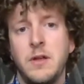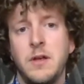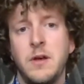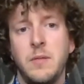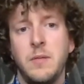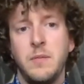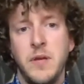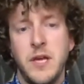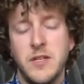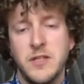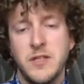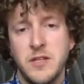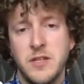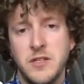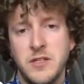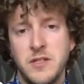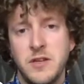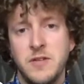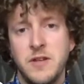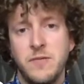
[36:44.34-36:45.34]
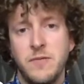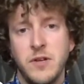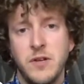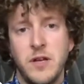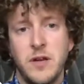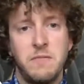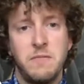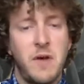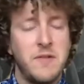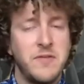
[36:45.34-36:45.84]
Yeah, so
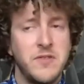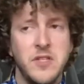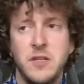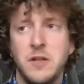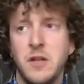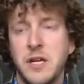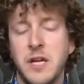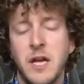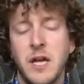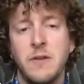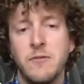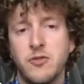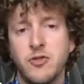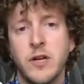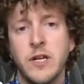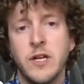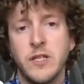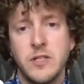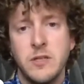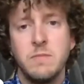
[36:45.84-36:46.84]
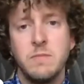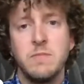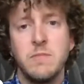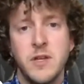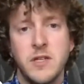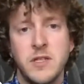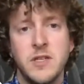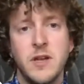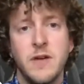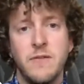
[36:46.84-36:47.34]
definitely I've seen kind of tricks and
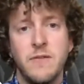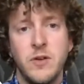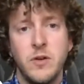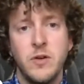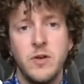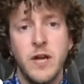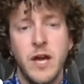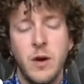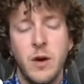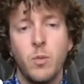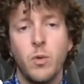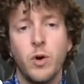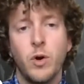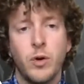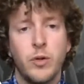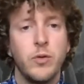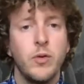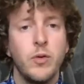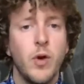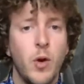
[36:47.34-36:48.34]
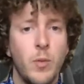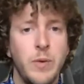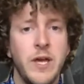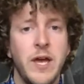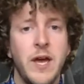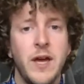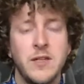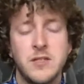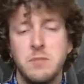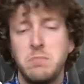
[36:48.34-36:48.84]
stuff that you can kind of work through
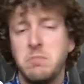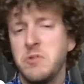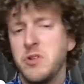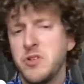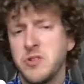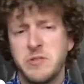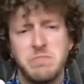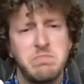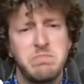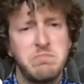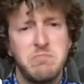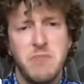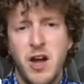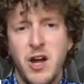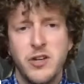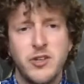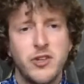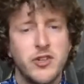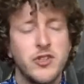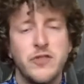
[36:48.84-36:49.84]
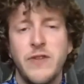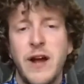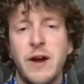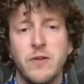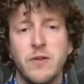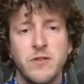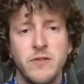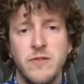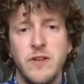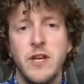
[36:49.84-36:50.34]
OBS, and there's hundreds of
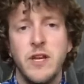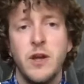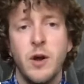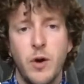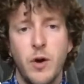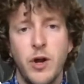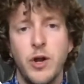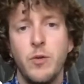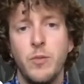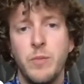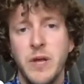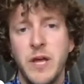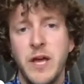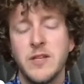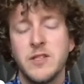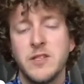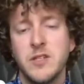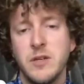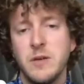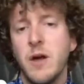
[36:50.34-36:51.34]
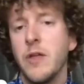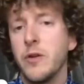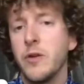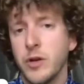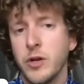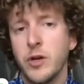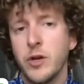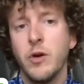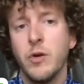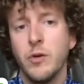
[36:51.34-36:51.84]
hours of video on OBS and other
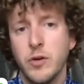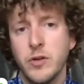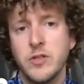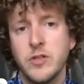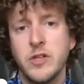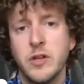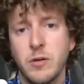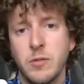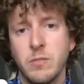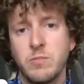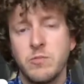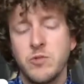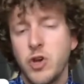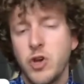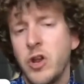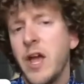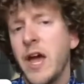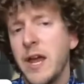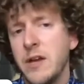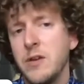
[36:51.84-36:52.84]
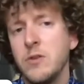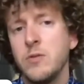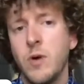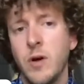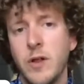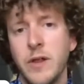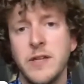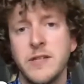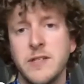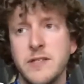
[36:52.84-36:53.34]
encoders that'll show you how to do
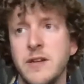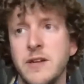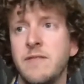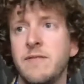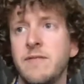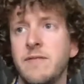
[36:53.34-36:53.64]
all that stuff.